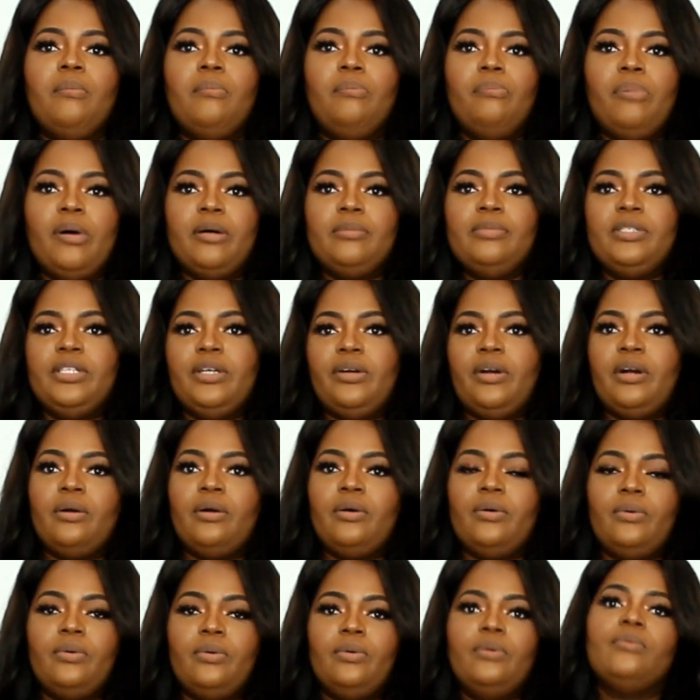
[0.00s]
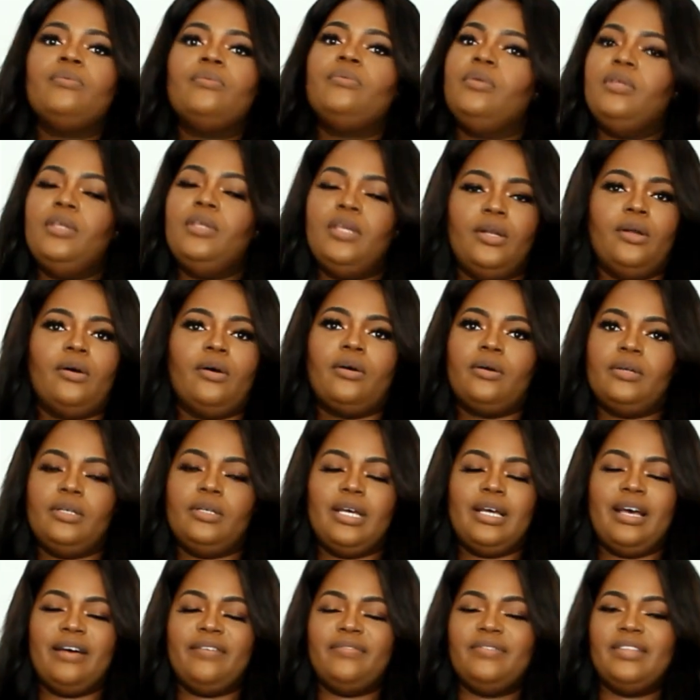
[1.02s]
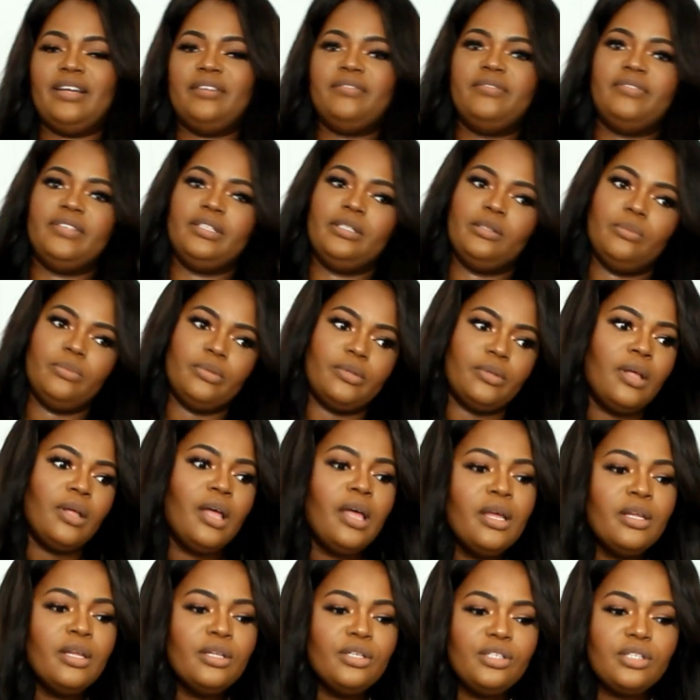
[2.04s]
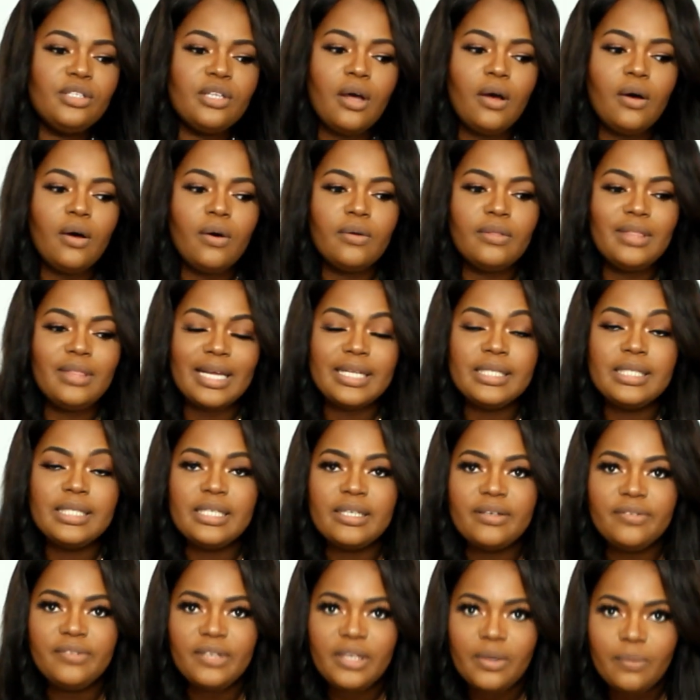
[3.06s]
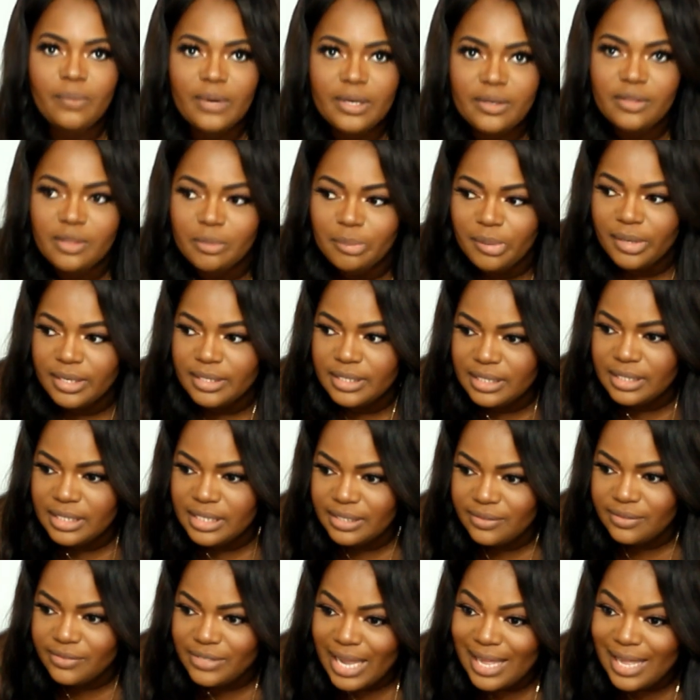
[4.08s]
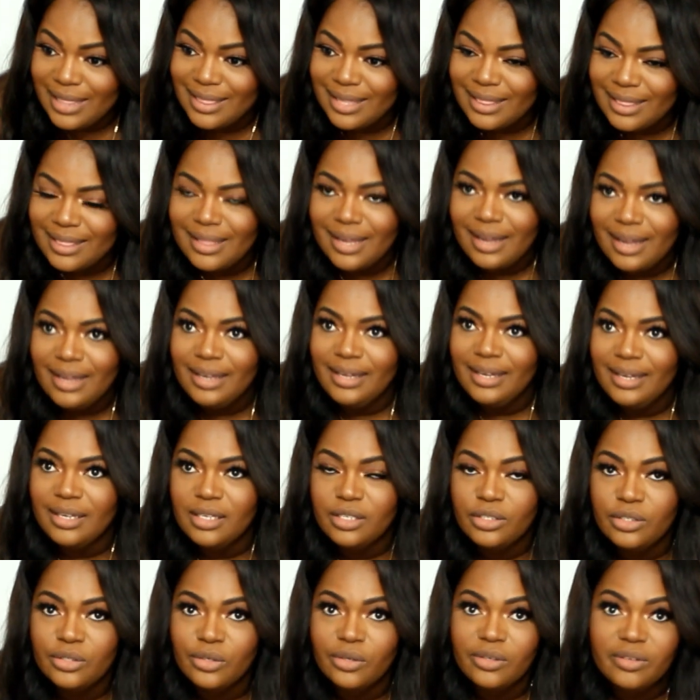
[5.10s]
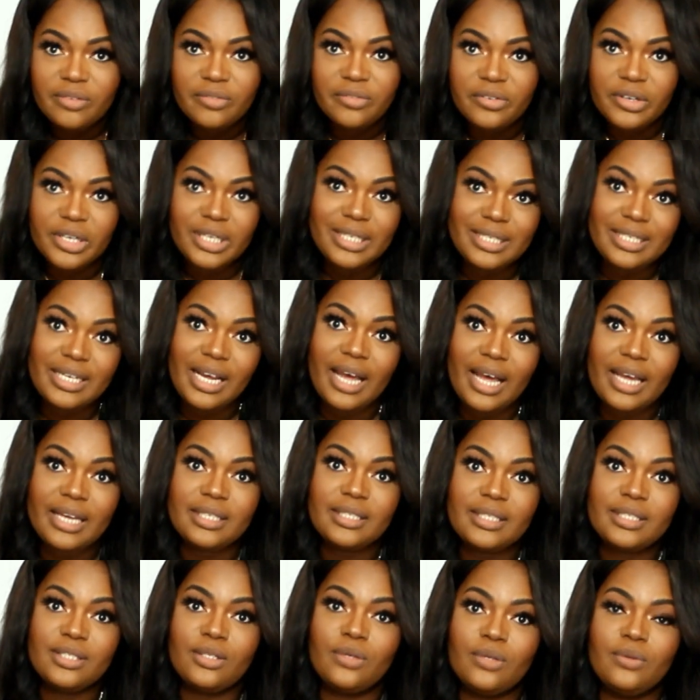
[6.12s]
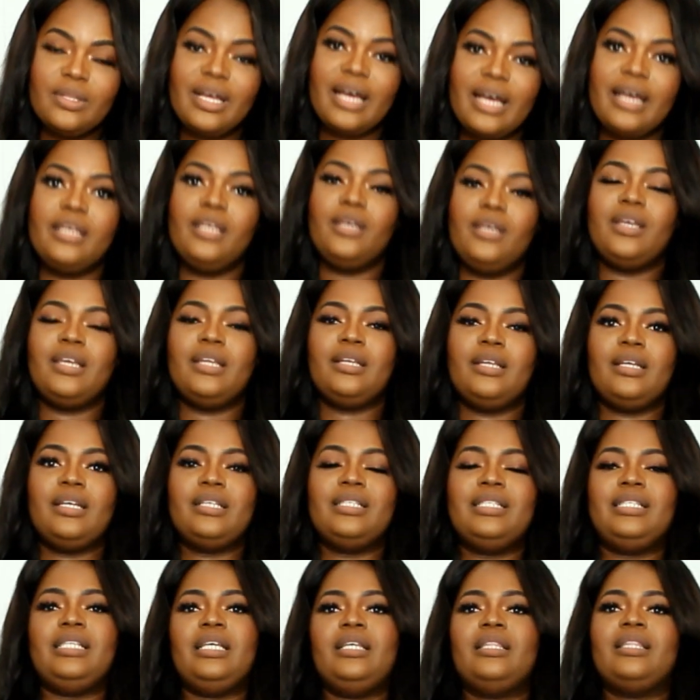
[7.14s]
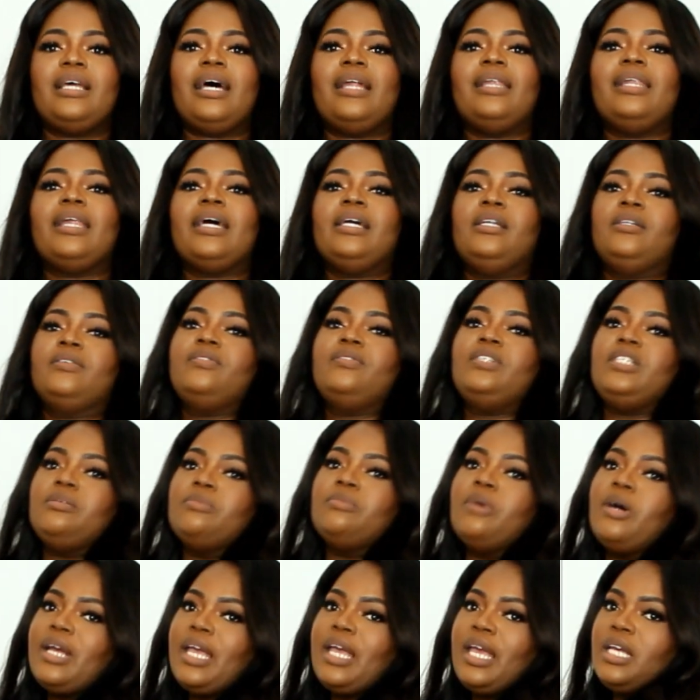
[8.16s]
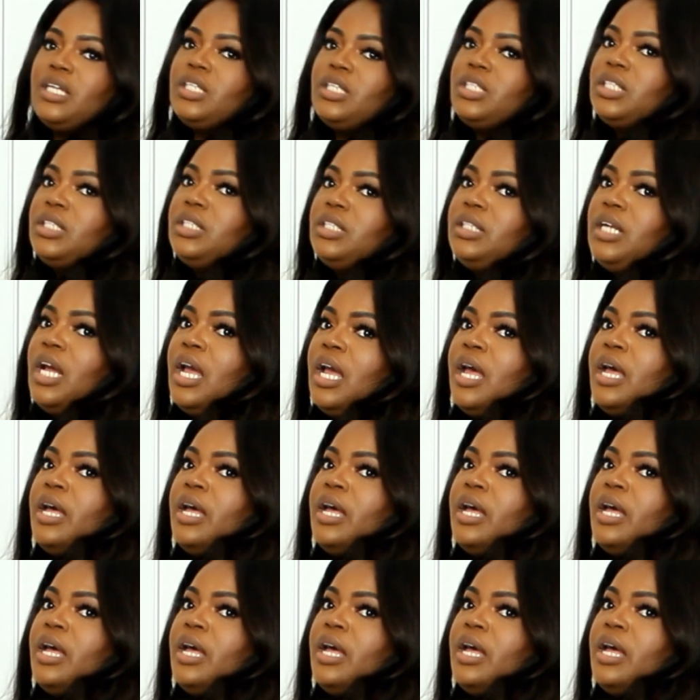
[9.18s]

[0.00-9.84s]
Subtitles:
Bob's your uncle. You're not going to have that visible. So that's definitely one of the positives. And the thigh is not very tight so that you can see that line of demarcation,